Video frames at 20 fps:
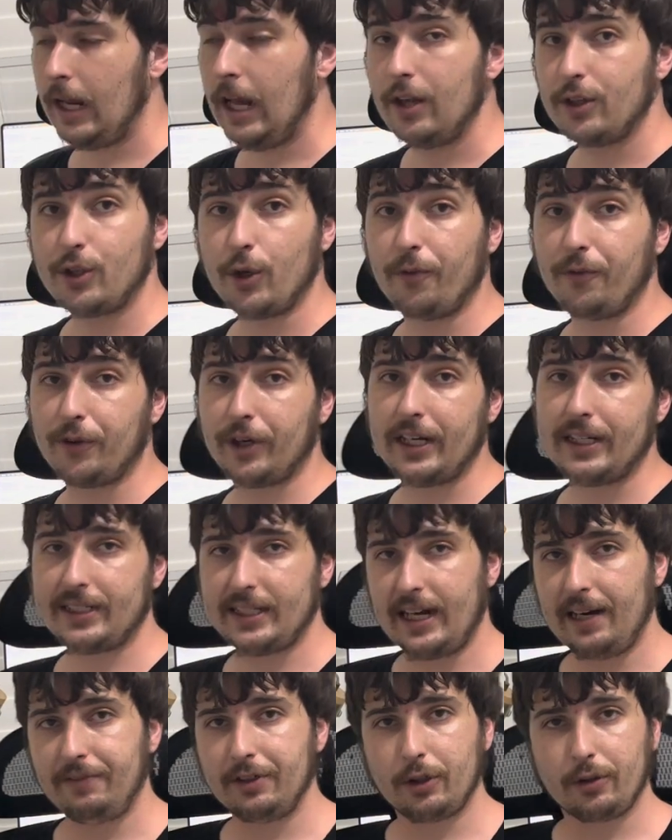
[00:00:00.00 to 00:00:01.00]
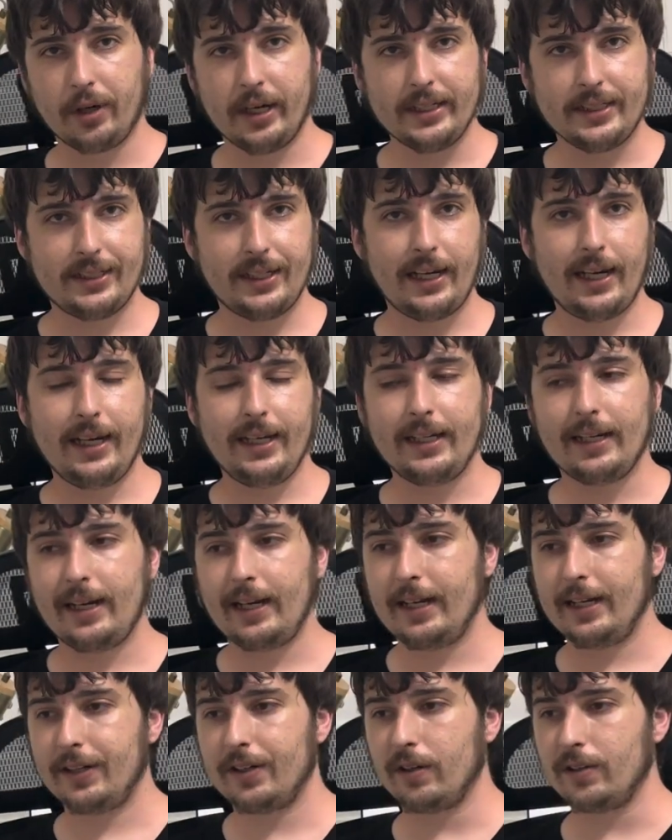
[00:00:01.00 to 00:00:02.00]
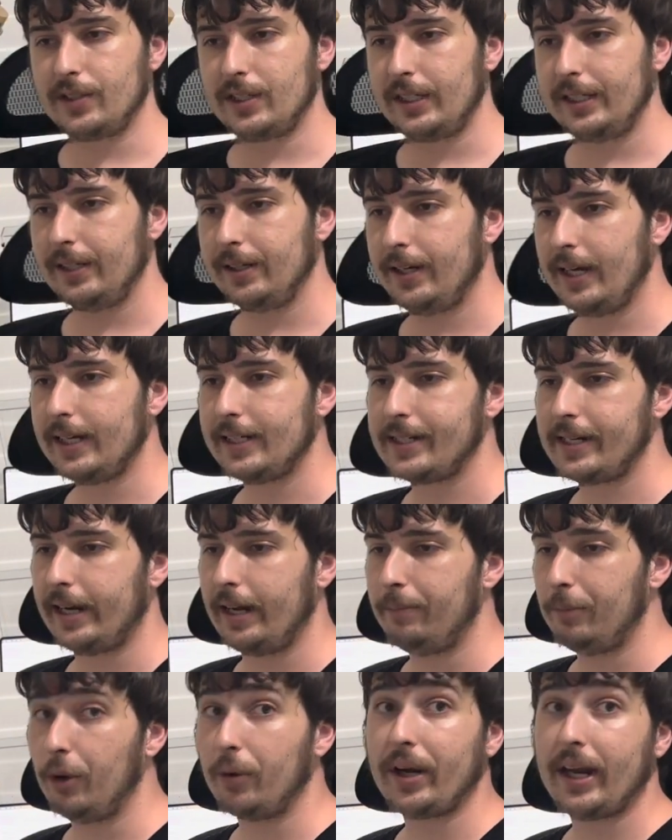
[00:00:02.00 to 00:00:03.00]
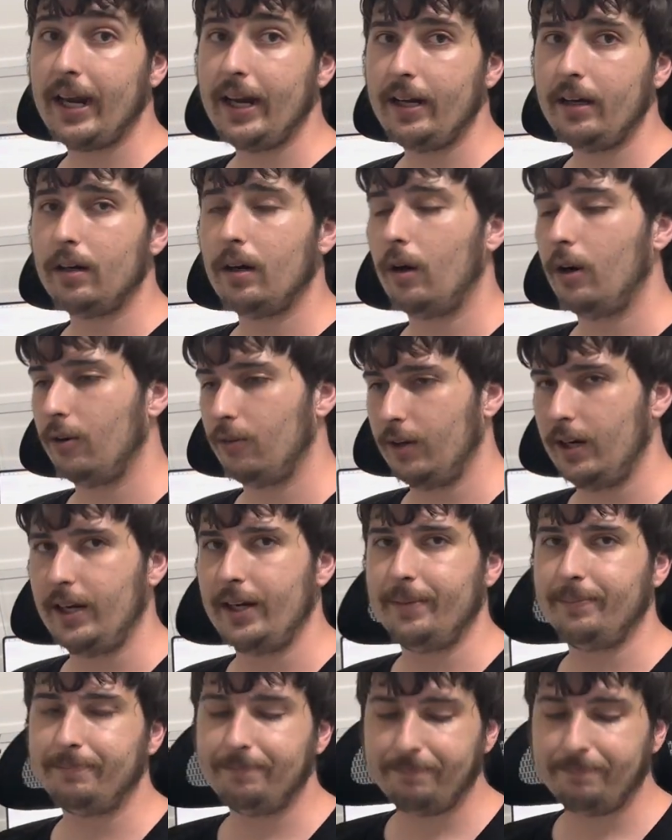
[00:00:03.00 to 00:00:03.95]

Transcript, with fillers: Don't forget to have a great day, and I'll see you next time, okay? All right.